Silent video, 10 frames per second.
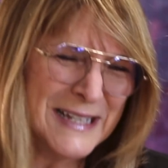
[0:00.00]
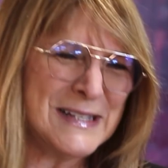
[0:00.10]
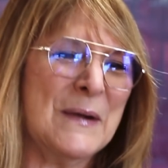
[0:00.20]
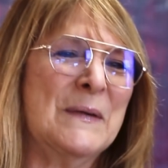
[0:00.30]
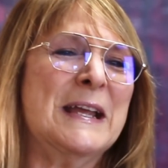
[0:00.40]

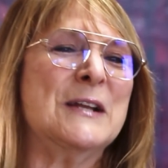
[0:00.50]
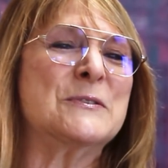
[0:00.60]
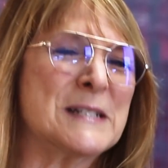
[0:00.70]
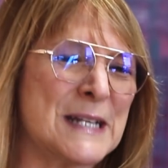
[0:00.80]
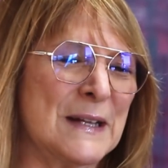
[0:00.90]
So
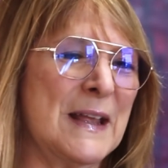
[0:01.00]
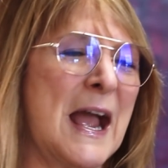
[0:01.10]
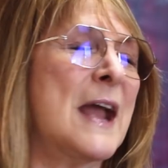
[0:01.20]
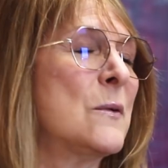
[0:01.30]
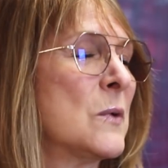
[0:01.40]
interestingly,
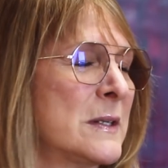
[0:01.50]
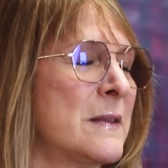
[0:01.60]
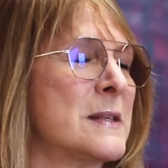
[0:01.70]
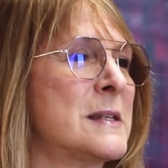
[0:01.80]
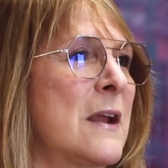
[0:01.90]
I had worked
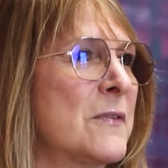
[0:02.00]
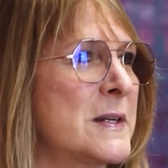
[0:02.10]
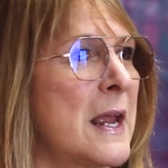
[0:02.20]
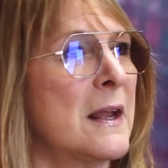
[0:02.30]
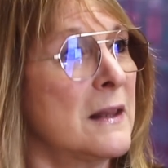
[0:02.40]
at the
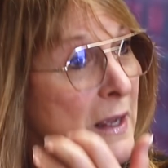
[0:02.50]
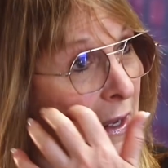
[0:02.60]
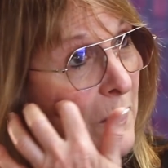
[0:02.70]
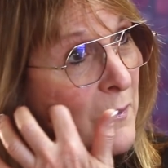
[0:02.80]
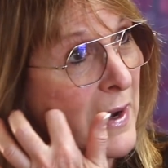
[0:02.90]
Stanford Daily